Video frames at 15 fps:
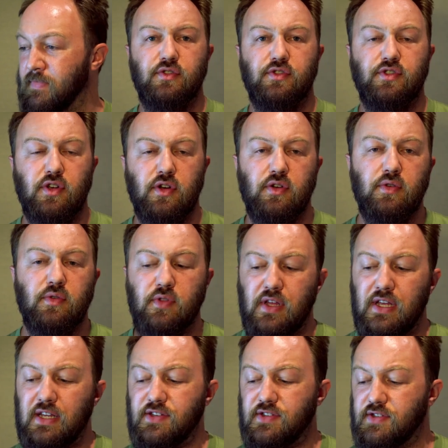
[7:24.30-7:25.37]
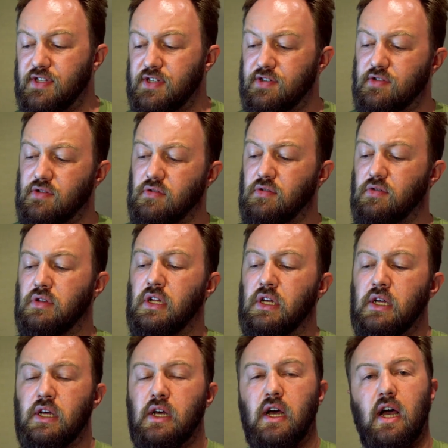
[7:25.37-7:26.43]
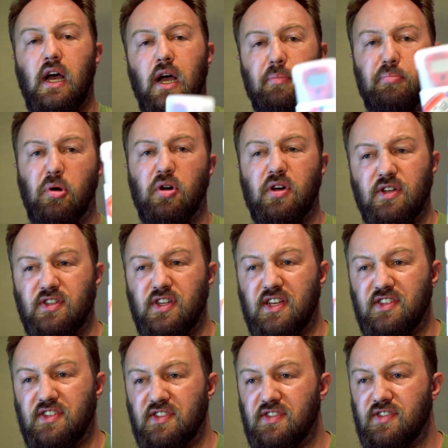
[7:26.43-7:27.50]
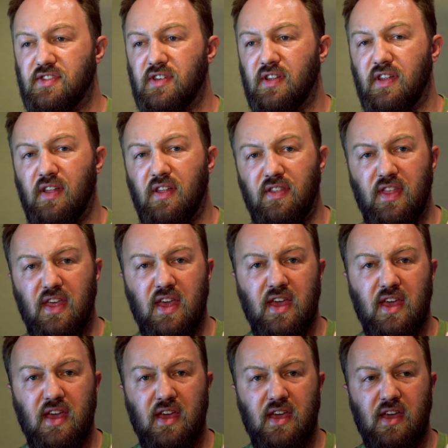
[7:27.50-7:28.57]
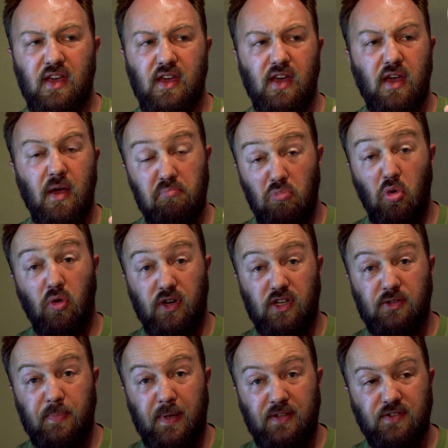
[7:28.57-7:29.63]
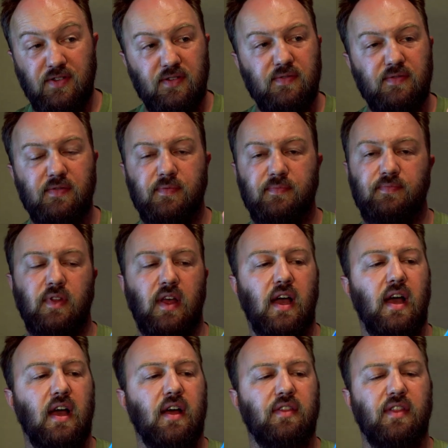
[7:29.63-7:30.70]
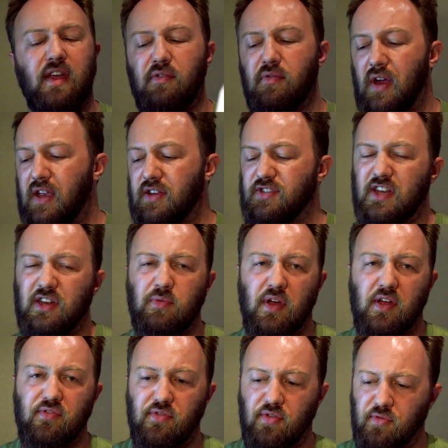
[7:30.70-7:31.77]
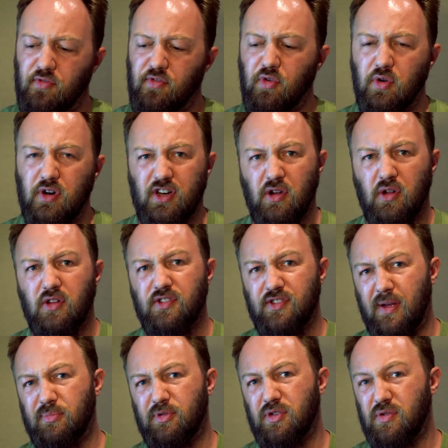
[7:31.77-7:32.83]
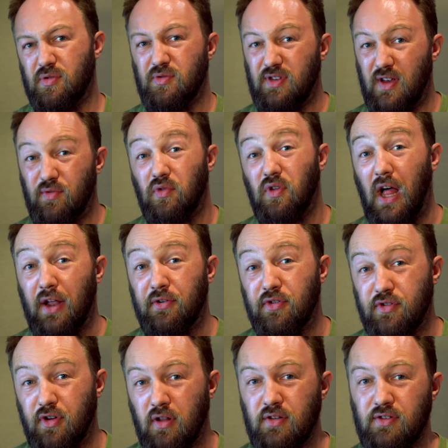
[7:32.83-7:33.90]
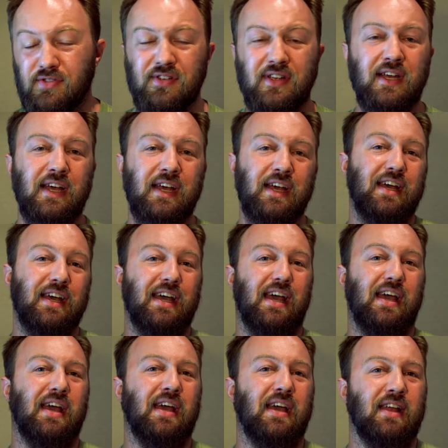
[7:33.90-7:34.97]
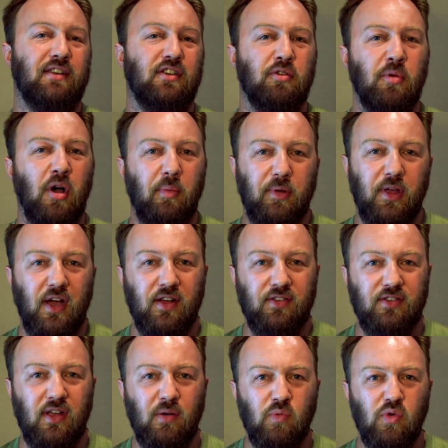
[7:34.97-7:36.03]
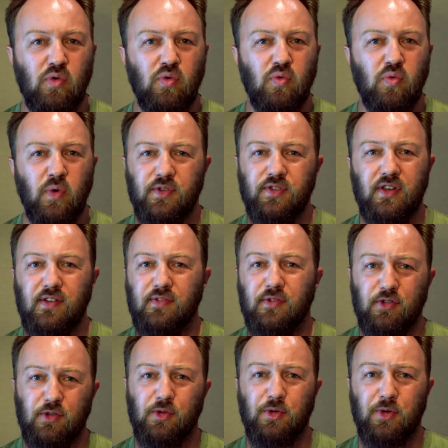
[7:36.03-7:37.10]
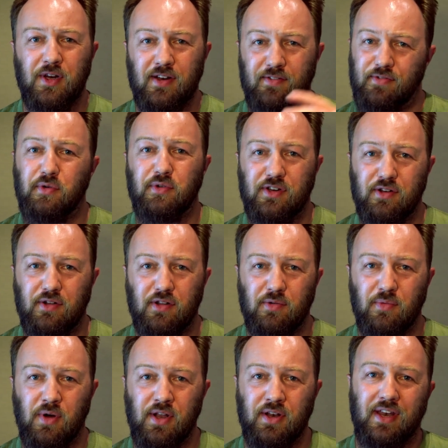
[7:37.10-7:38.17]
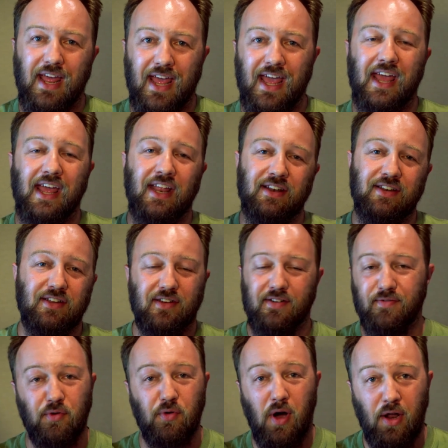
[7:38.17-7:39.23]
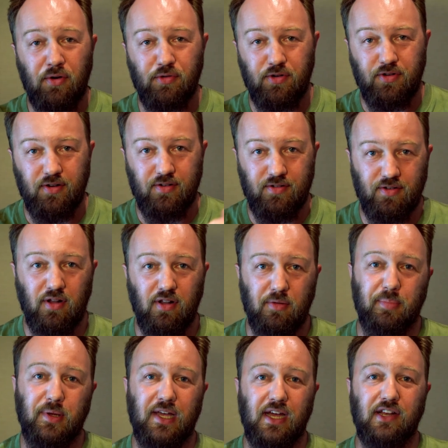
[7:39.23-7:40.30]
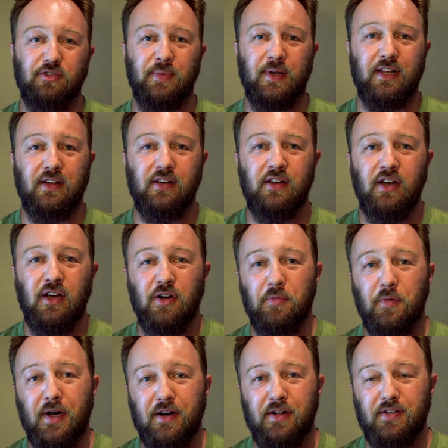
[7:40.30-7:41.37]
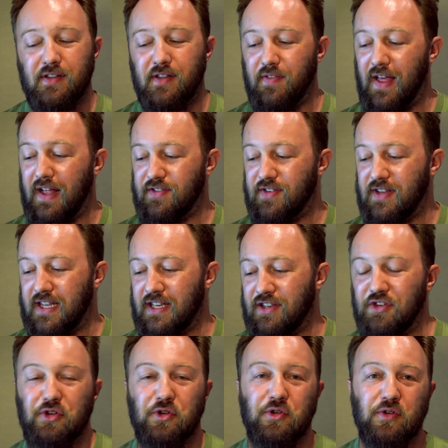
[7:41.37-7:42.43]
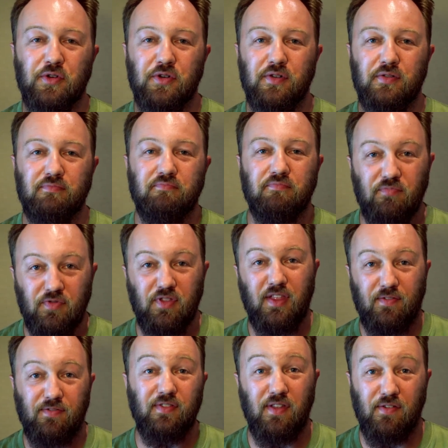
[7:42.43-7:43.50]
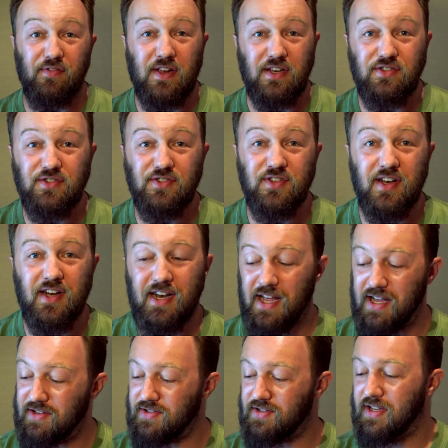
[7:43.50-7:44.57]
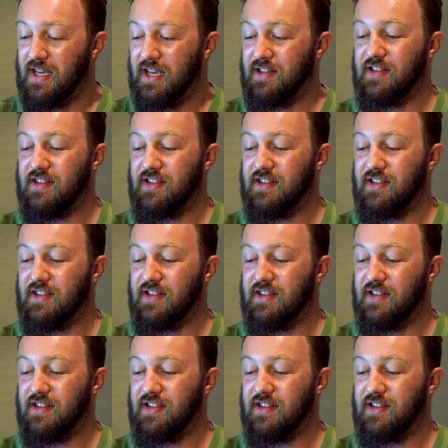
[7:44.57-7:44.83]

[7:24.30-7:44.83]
So these digital uh, pocket testers, they're more expensive. Uh, they range anywhere from $40 up to several hundred dollars. And you might be asking, well, what's the difference between a $40 one and a $400 pH meter? Well, that's in your the, the features that it has.